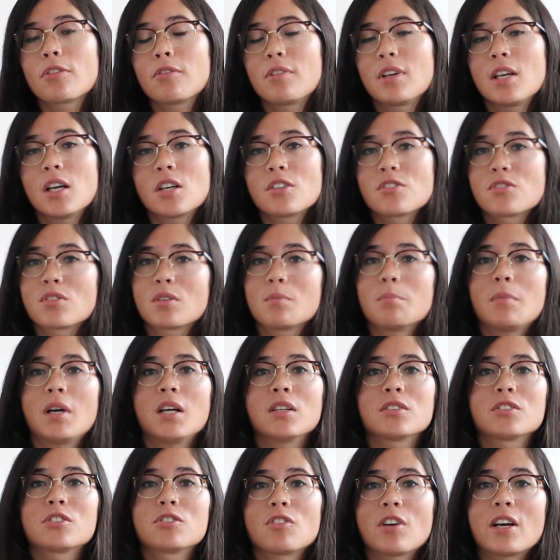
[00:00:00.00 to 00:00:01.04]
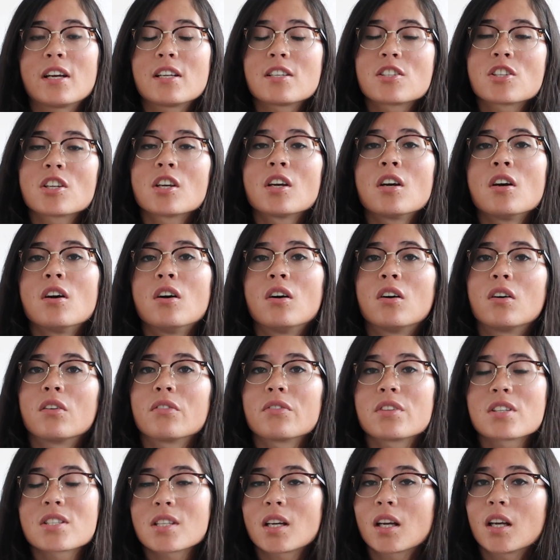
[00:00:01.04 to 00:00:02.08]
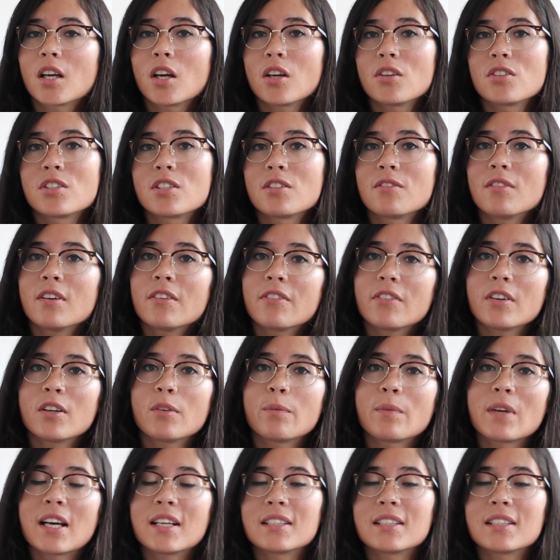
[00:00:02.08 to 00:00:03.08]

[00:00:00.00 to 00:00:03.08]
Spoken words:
a 300-mile stretch of the Sankoshi River, and we